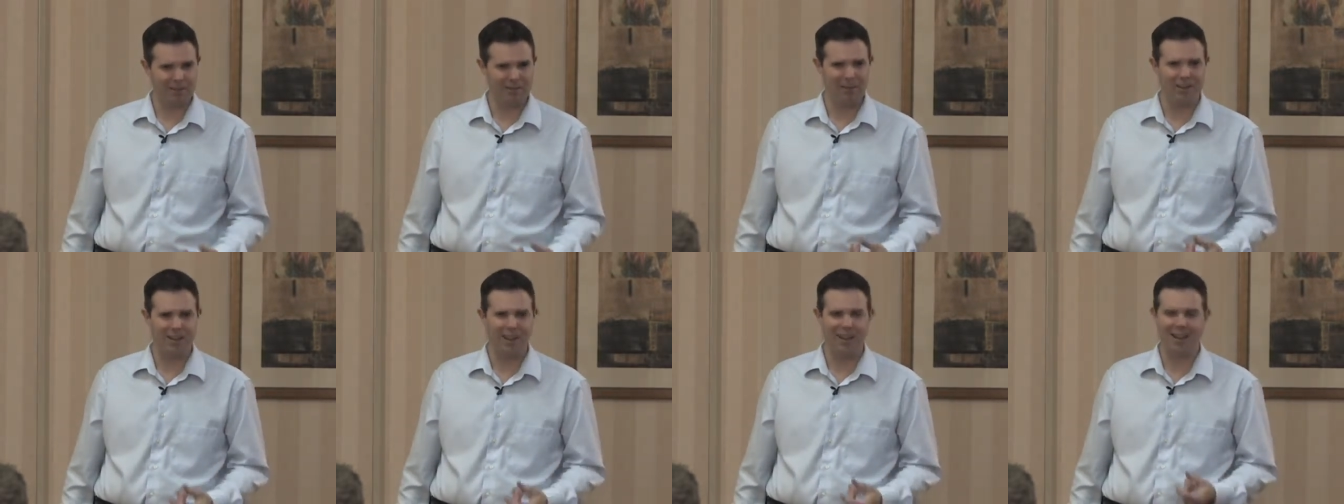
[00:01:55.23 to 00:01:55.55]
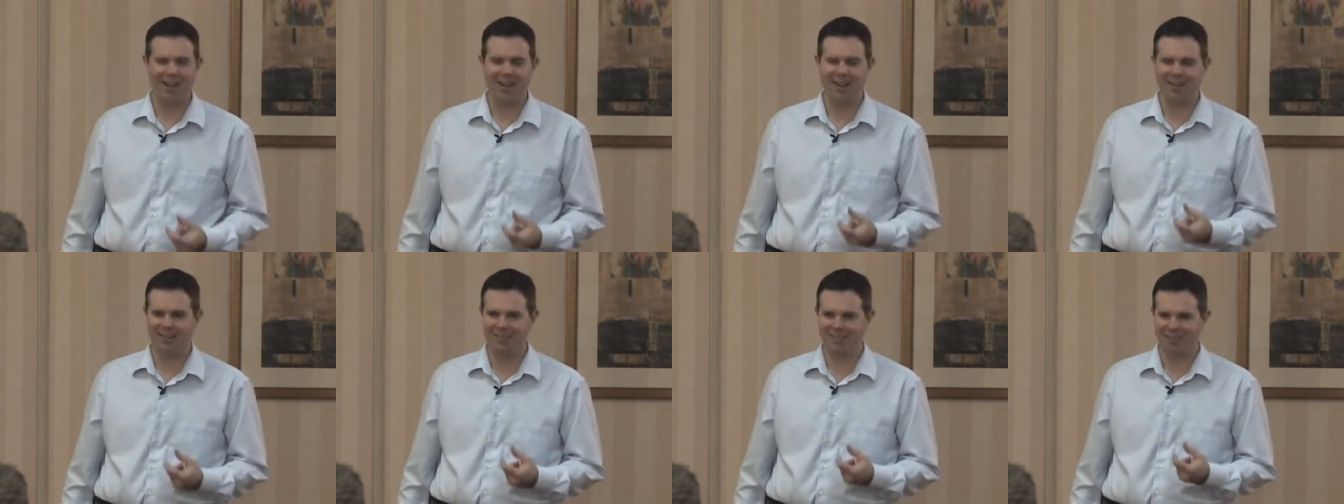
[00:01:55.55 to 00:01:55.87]

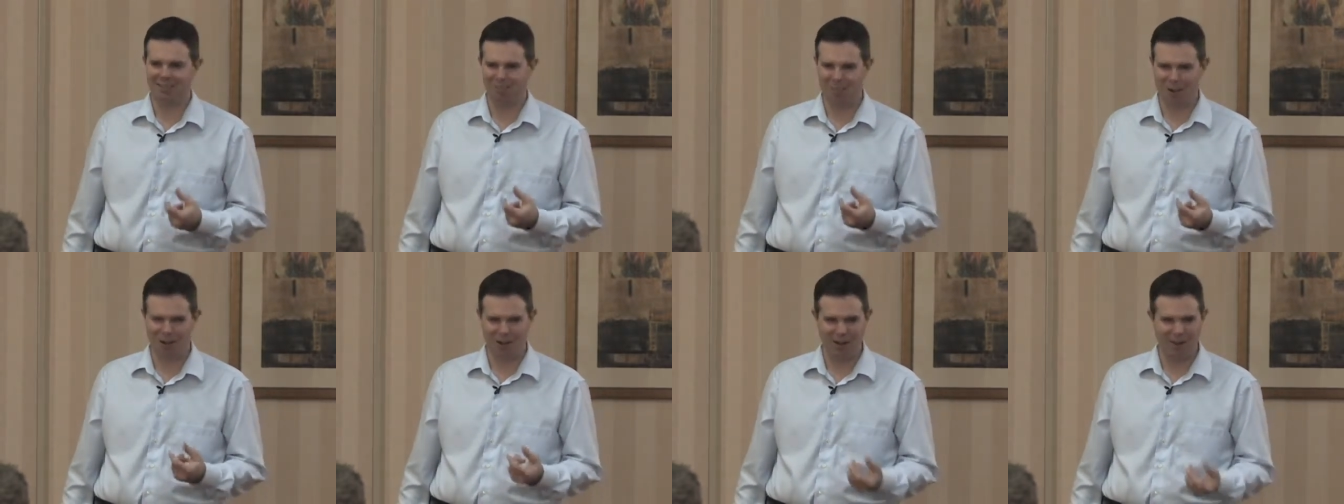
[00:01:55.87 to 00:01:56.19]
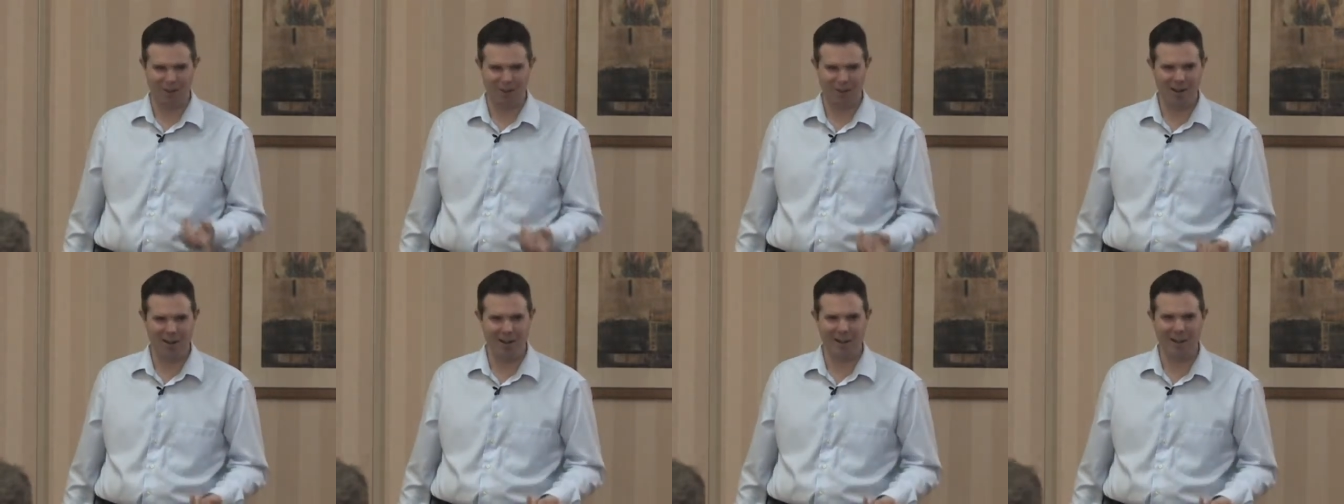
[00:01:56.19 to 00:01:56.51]
Okay,
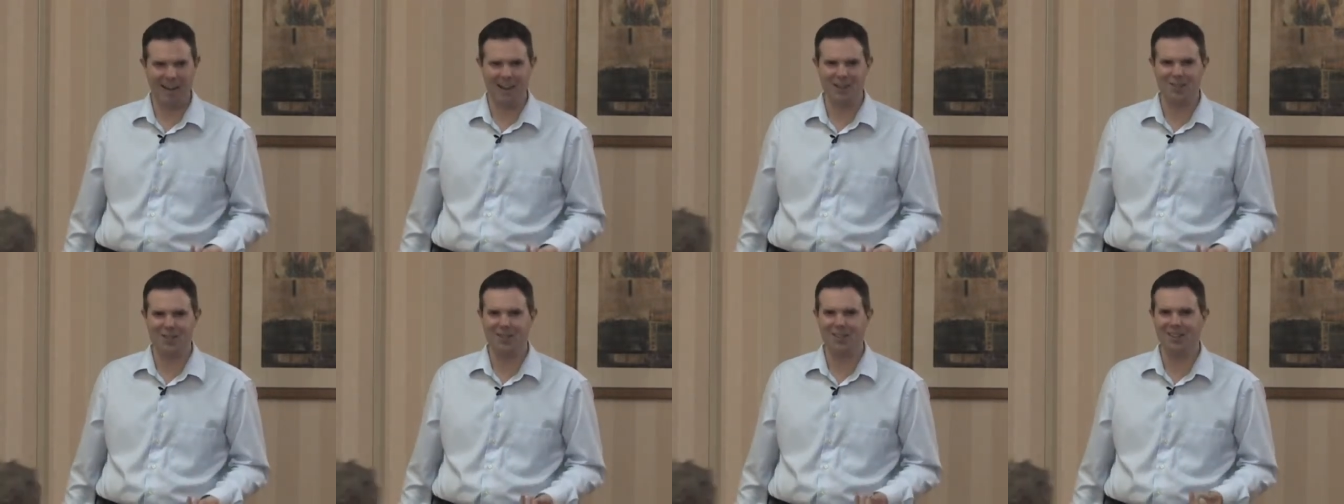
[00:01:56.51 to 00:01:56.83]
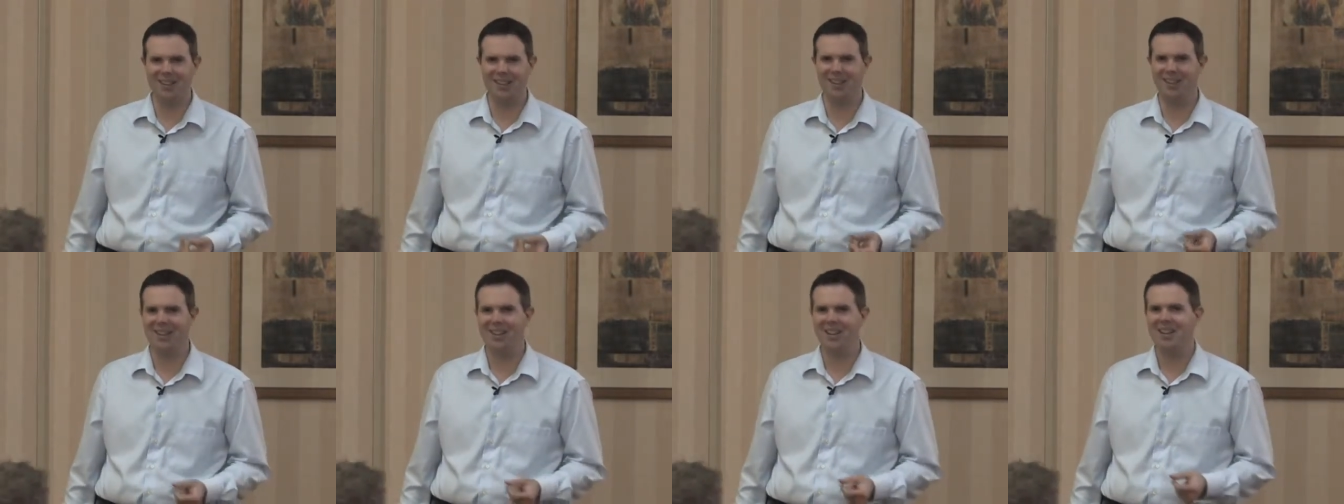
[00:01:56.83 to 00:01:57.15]
Barry White,
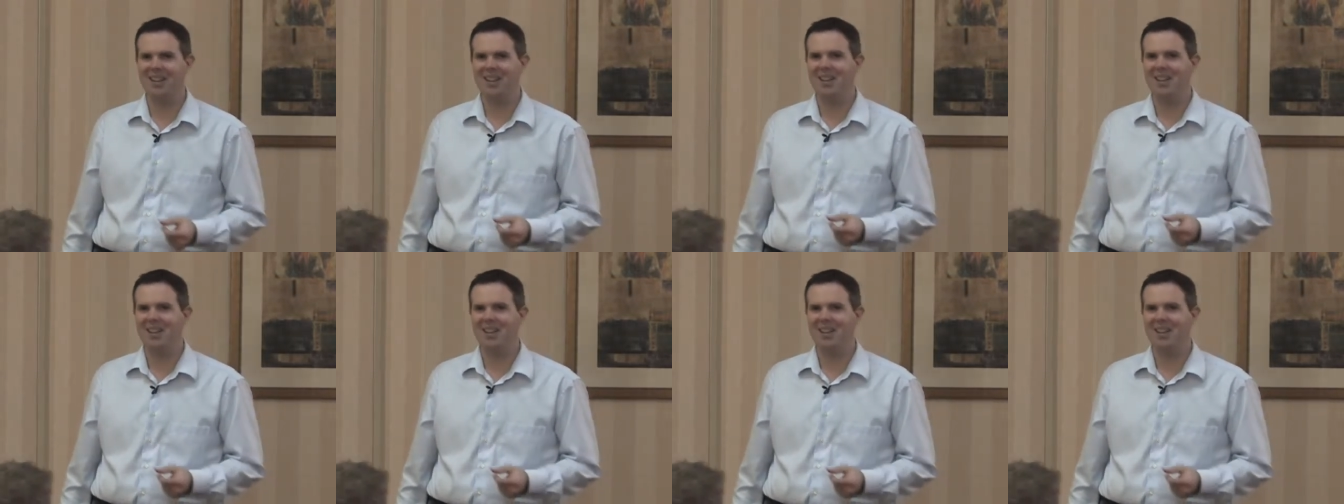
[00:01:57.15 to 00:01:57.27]
excellent.